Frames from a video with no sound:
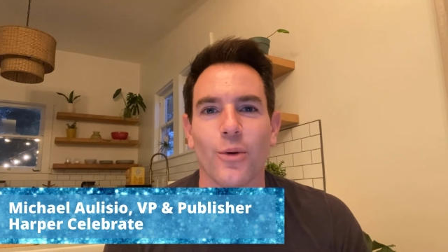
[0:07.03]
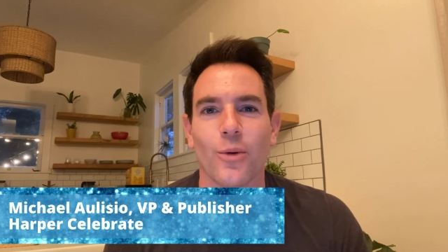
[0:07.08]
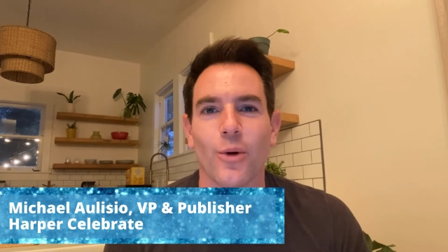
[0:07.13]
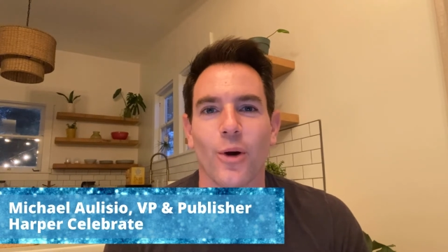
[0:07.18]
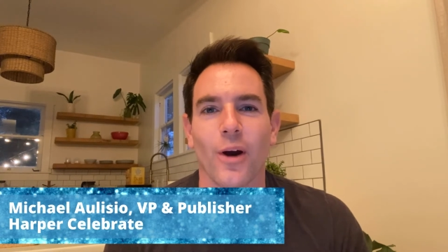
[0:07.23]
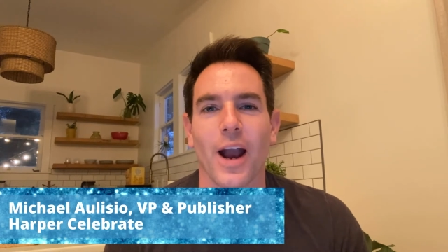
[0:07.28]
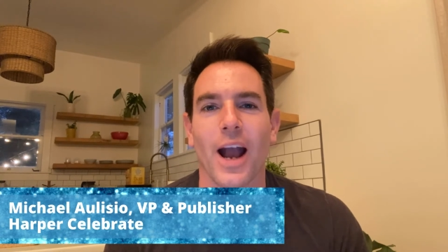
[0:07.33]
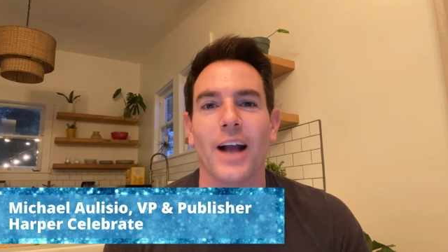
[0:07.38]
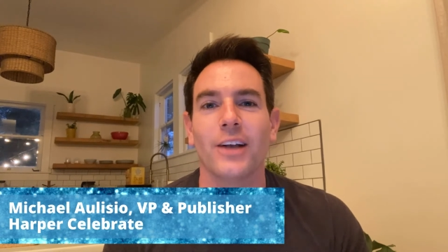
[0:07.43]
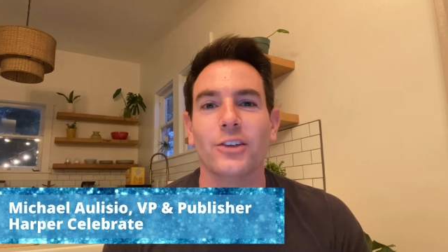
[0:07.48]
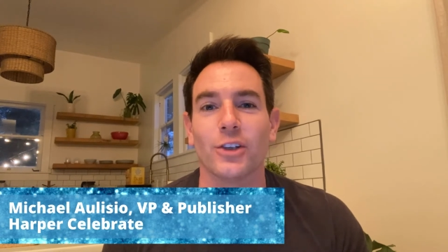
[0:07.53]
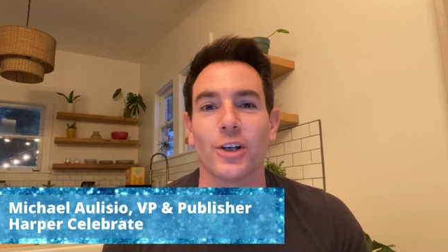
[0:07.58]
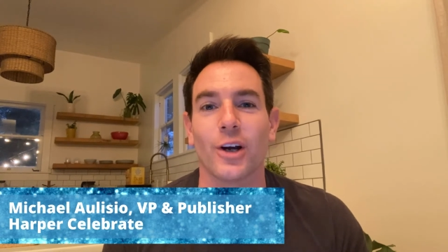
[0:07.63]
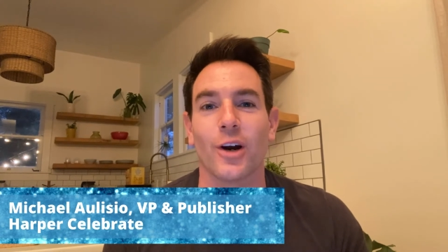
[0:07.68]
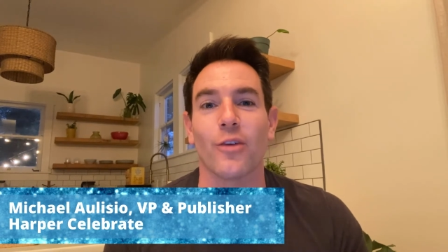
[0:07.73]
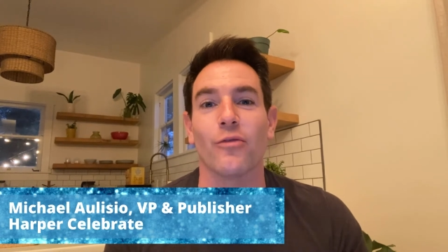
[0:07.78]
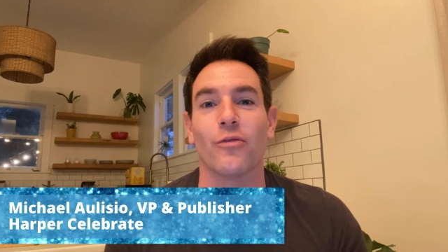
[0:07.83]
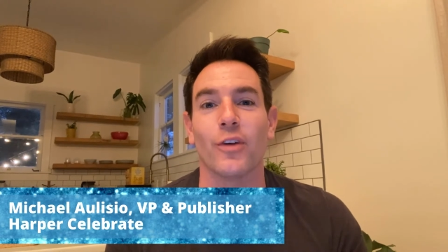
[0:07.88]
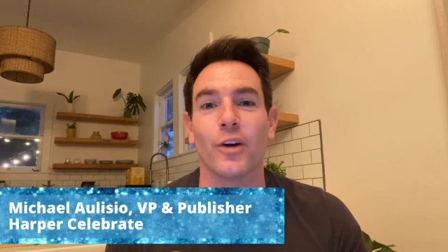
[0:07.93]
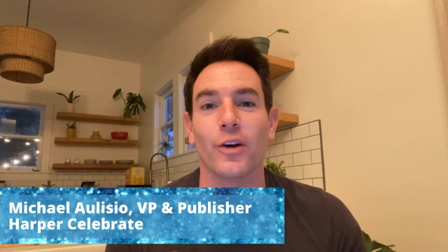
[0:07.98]
You are
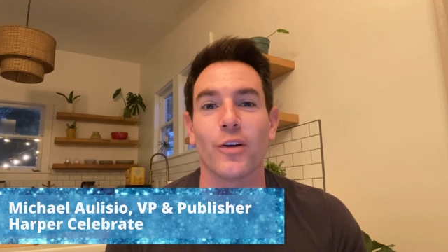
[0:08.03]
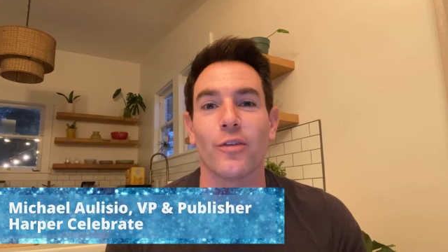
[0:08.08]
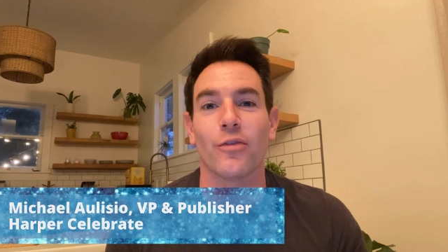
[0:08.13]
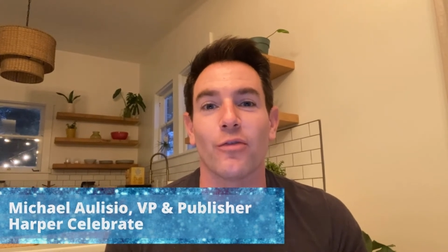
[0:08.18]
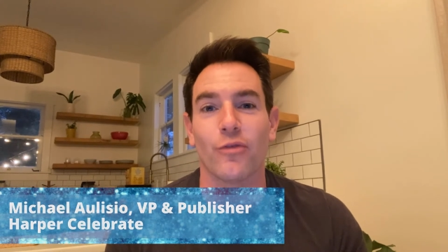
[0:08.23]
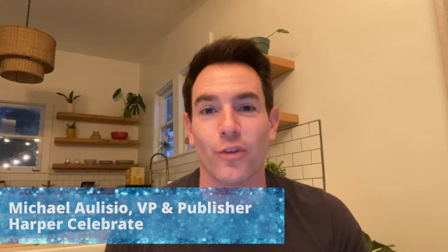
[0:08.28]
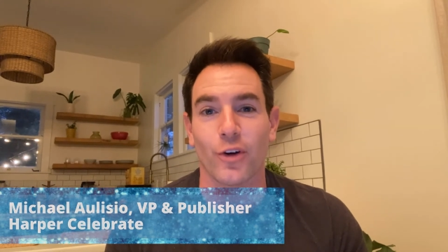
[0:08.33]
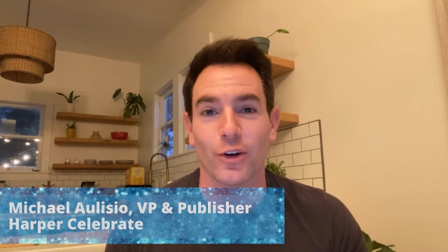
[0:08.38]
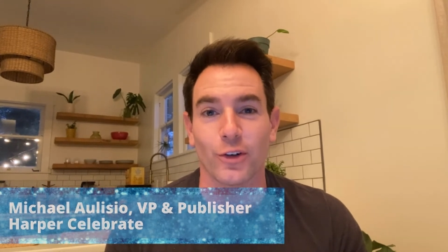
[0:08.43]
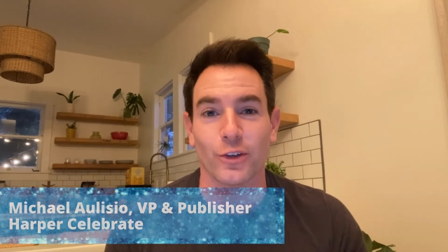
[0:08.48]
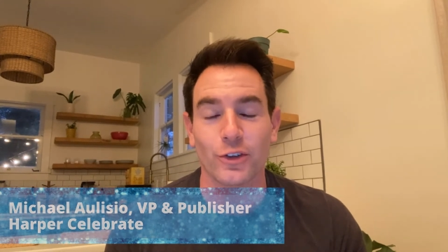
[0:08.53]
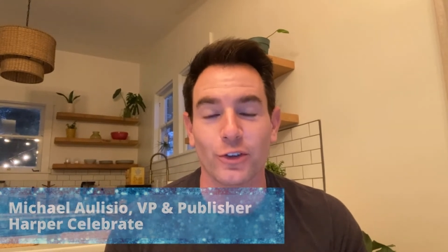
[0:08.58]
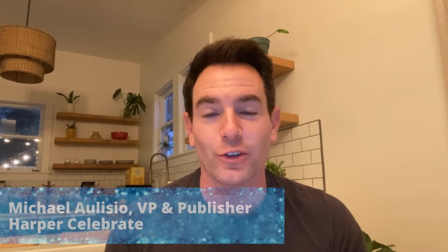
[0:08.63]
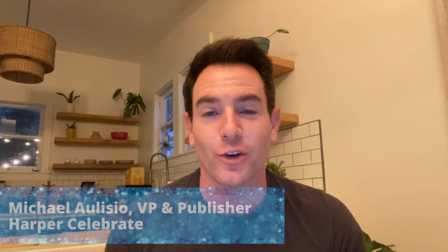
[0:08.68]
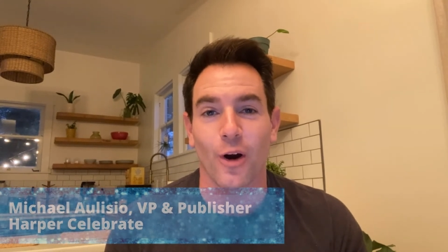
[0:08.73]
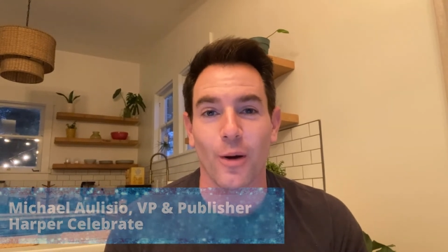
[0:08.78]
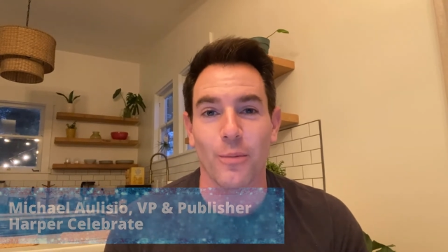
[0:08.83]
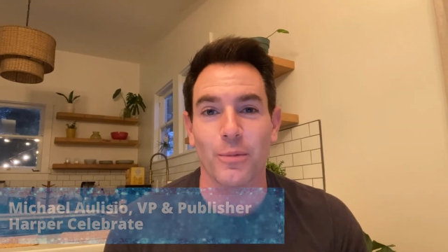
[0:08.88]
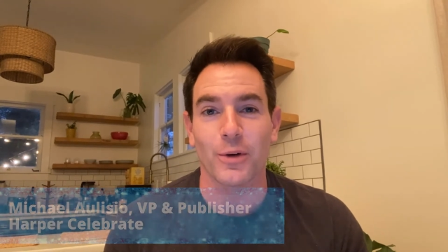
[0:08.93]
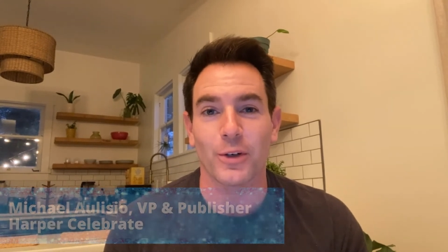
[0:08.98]
actually our very
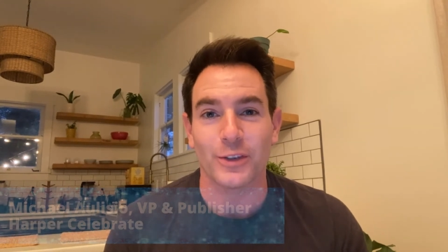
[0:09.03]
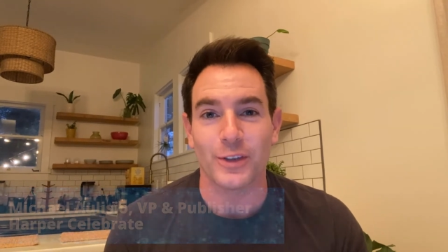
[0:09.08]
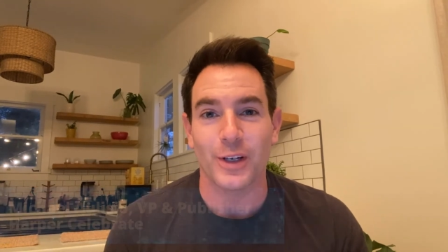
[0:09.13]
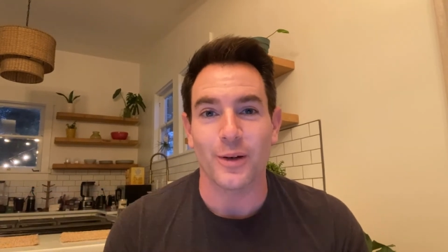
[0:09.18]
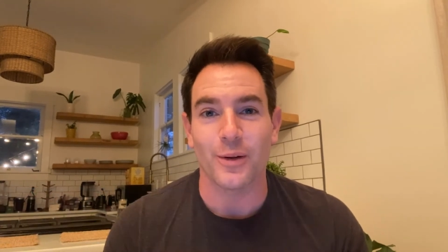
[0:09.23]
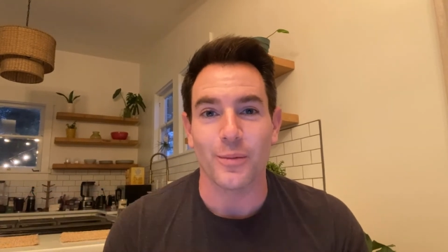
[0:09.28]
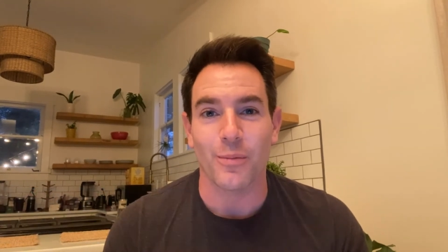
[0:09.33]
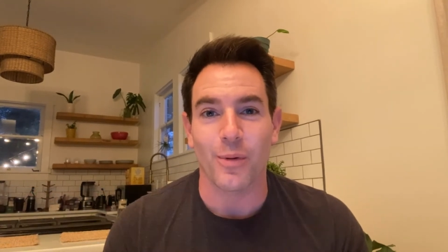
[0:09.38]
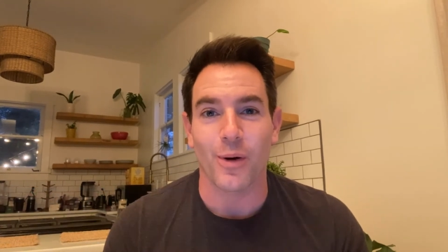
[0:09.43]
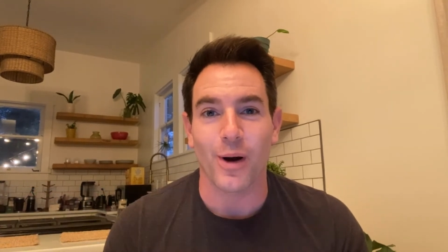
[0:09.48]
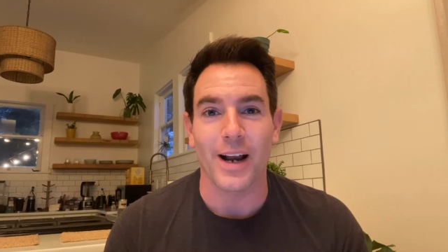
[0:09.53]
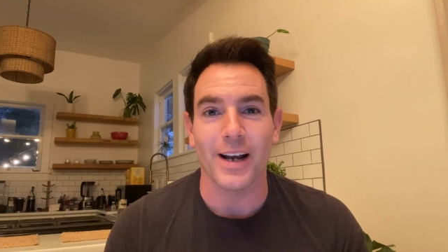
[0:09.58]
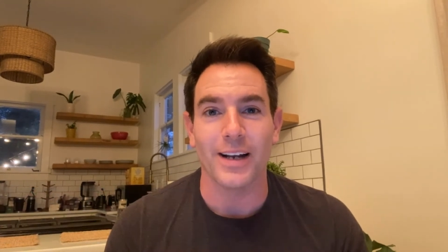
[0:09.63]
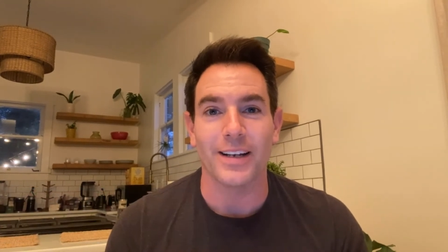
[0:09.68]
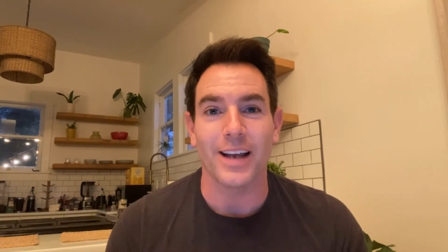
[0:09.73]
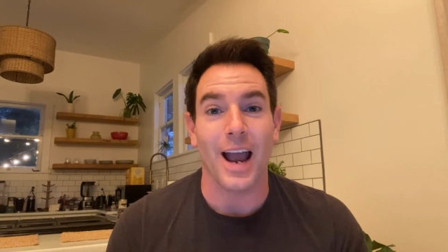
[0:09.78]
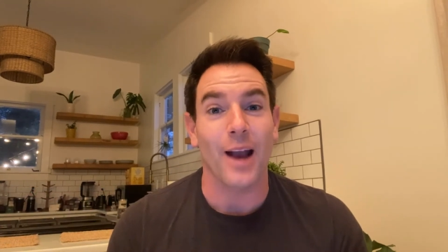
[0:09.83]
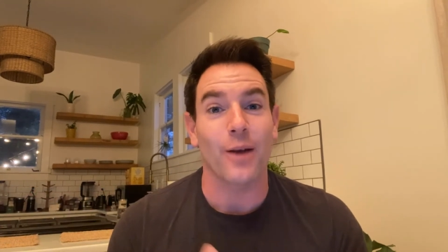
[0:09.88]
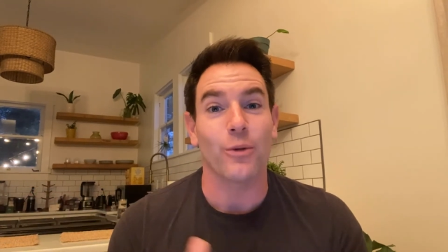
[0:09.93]
first Harper Celebrate